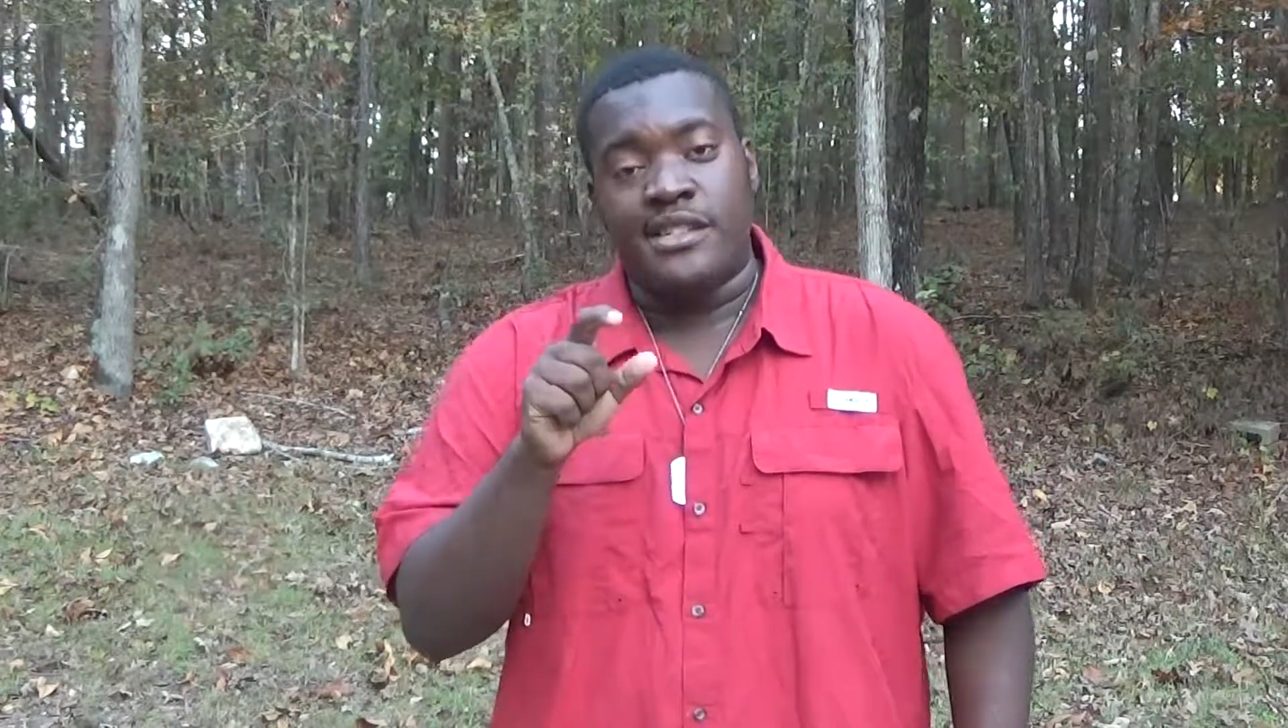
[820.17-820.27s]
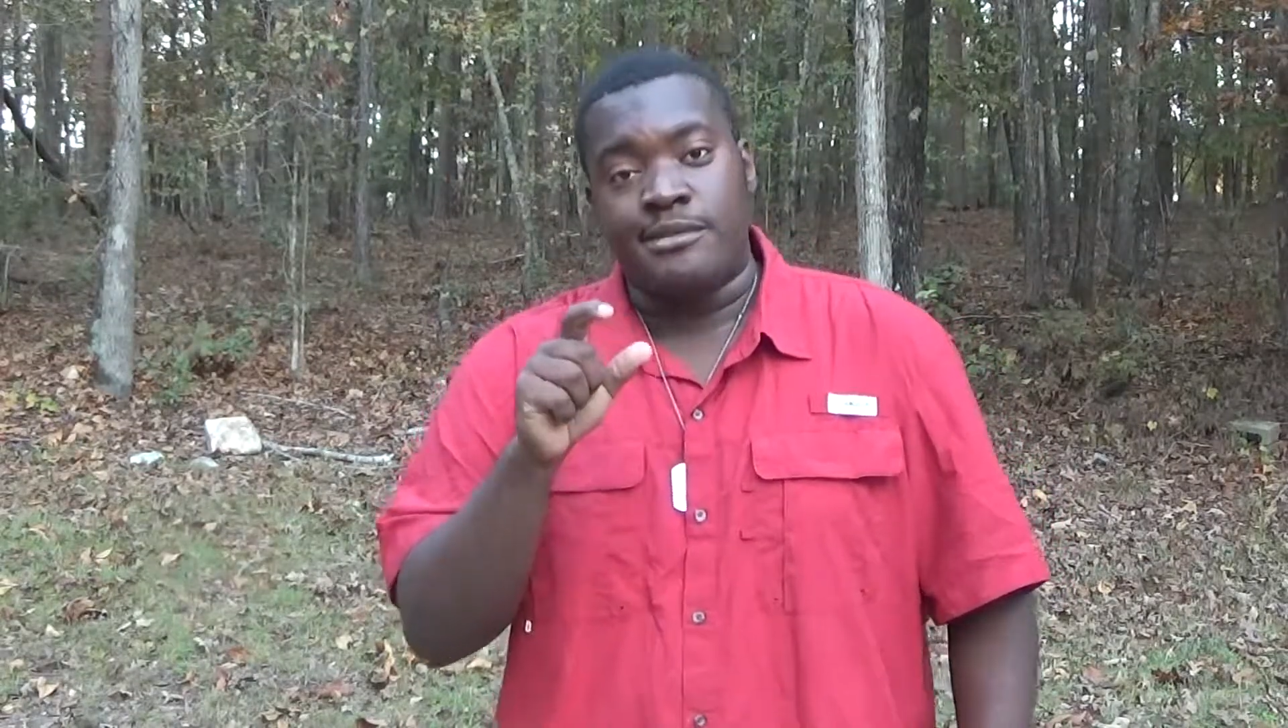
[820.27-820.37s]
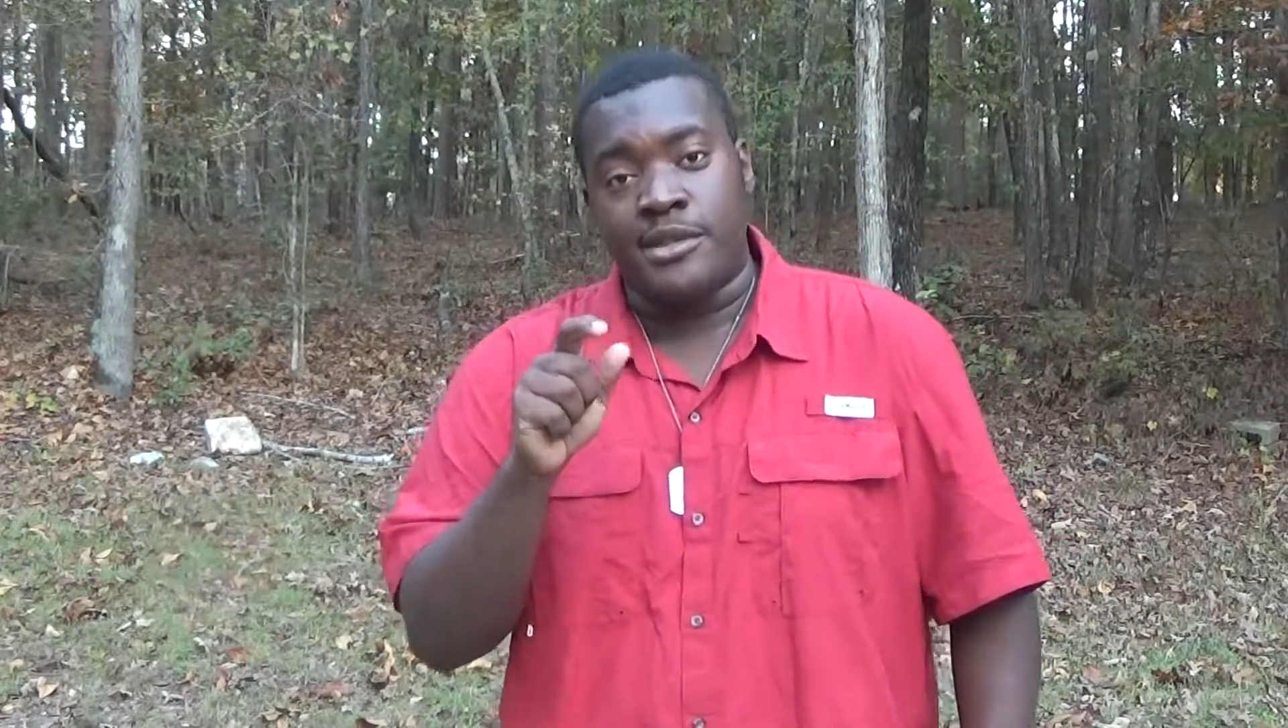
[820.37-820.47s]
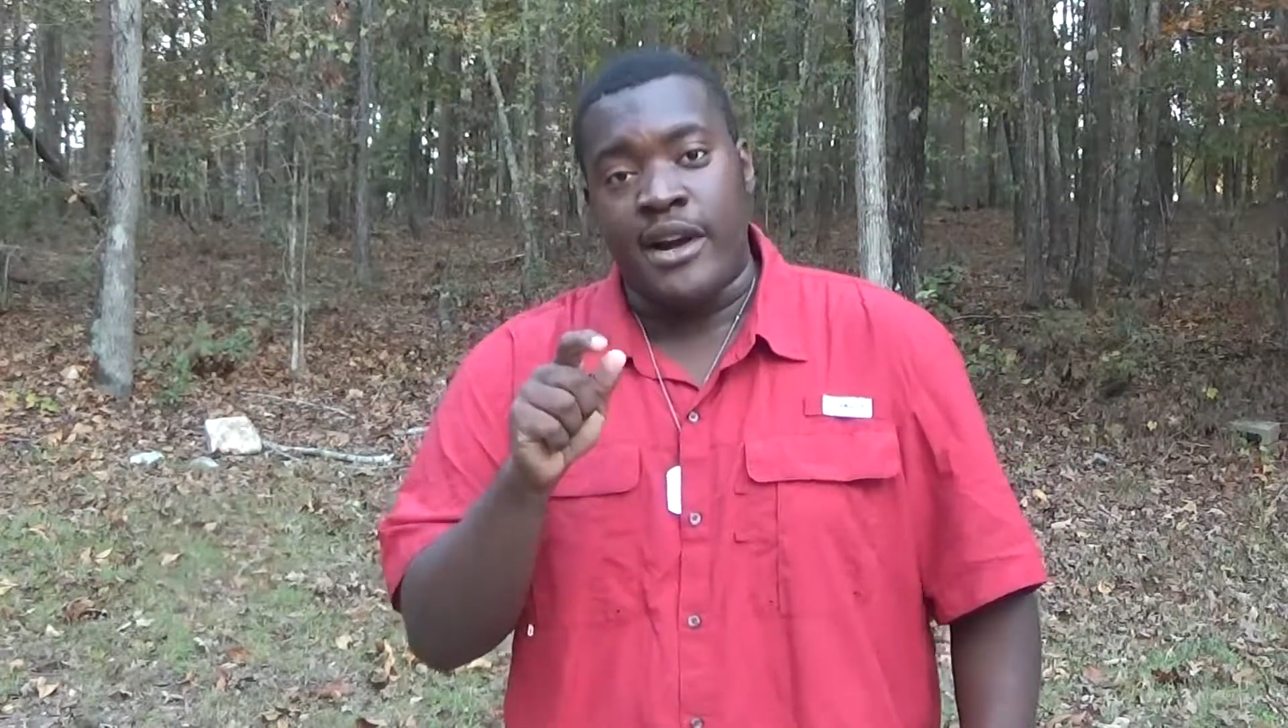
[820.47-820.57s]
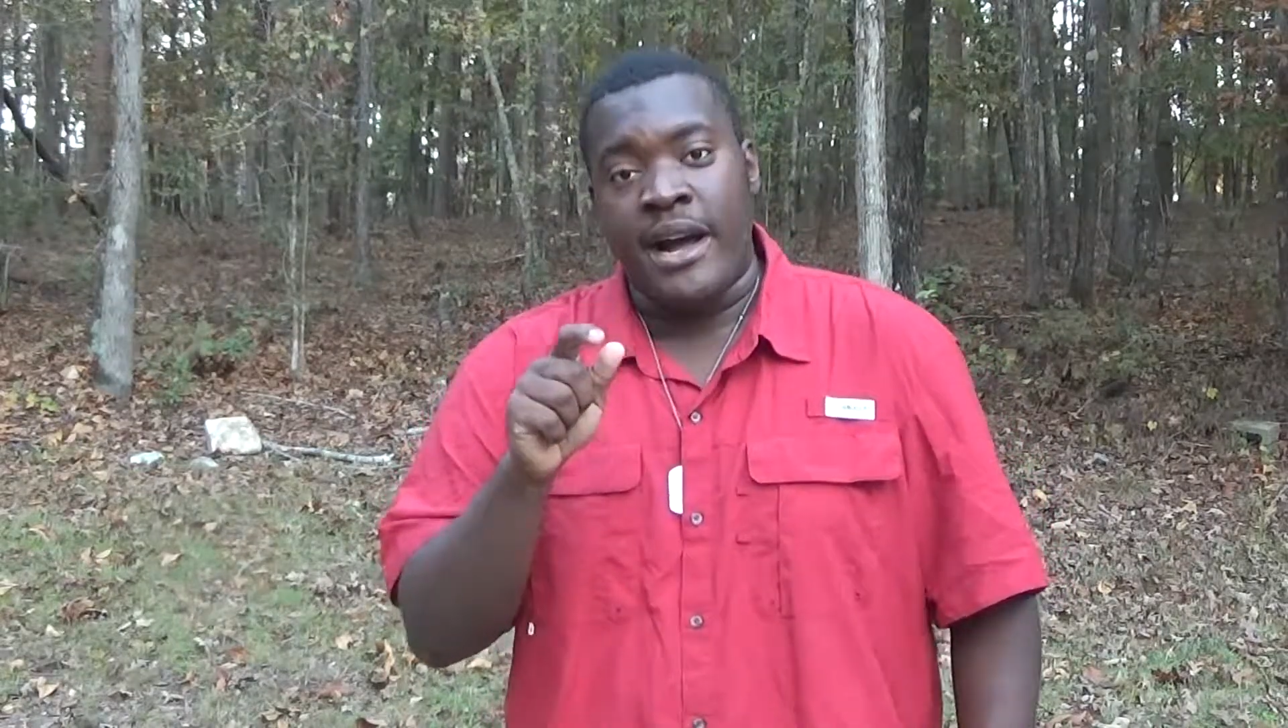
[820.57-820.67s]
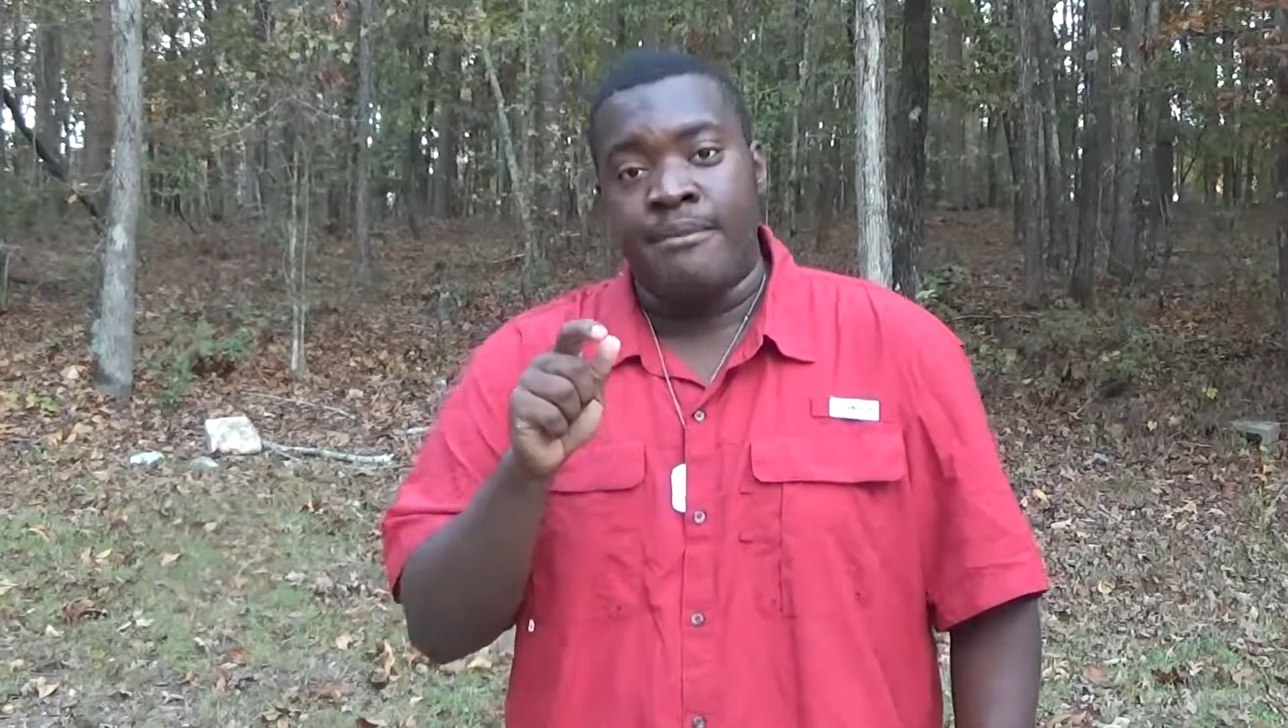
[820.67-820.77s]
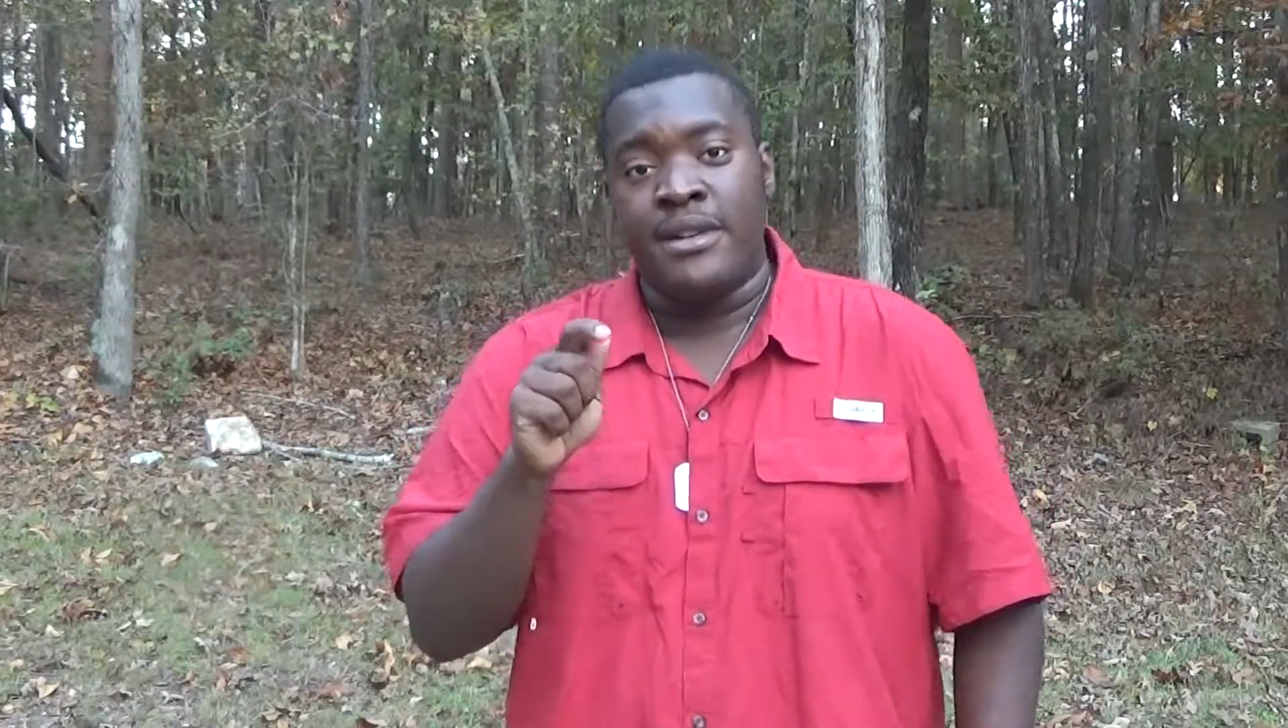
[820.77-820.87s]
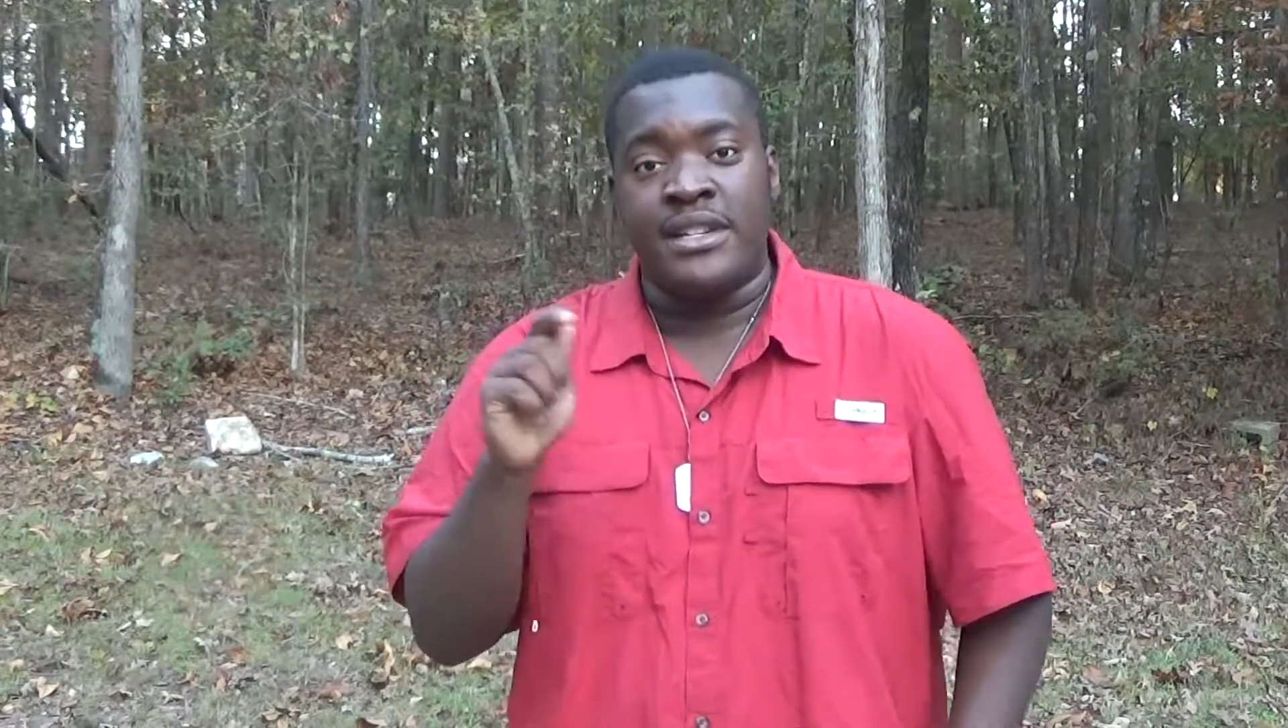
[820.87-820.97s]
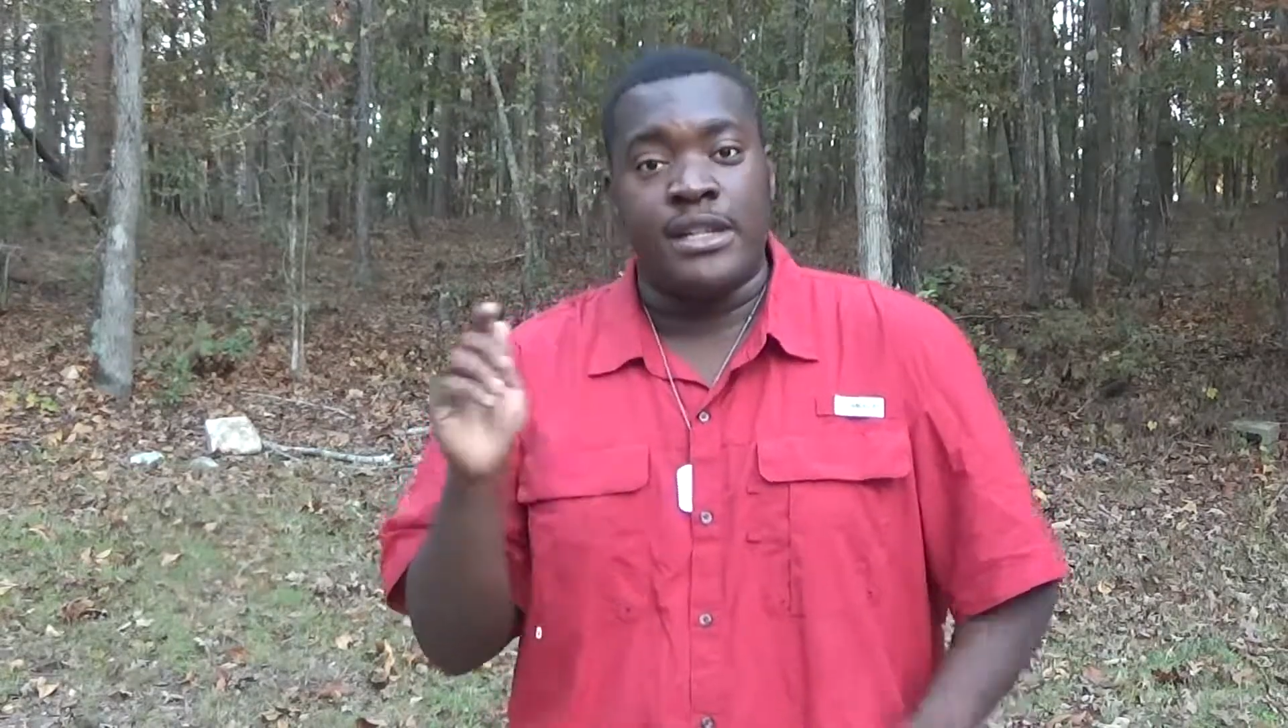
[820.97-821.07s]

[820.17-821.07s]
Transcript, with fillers: the subscribe button.